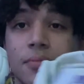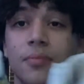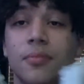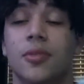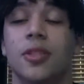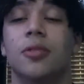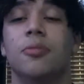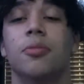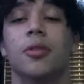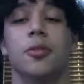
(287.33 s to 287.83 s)

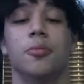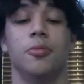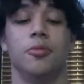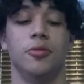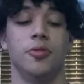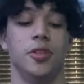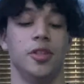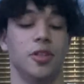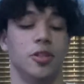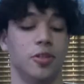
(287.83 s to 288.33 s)
just purple
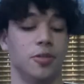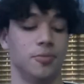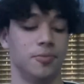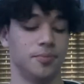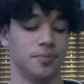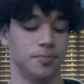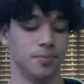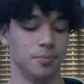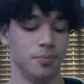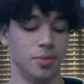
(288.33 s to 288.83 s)
and yellow.
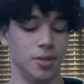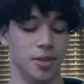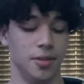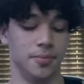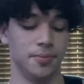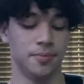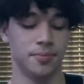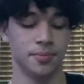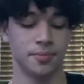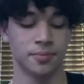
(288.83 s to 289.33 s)
But
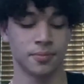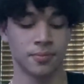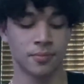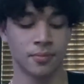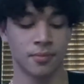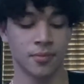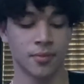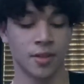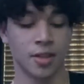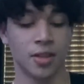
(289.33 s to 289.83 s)

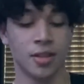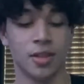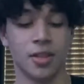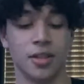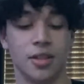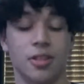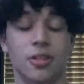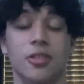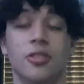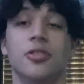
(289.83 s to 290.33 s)

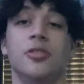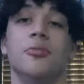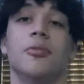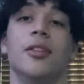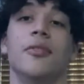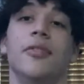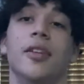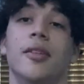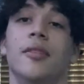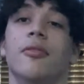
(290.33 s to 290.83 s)
Lil Uzi, my
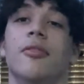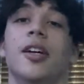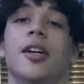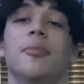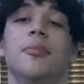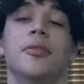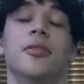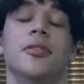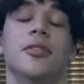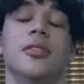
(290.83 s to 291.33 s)
favorite
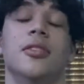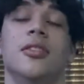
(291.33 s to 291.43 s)
rapper.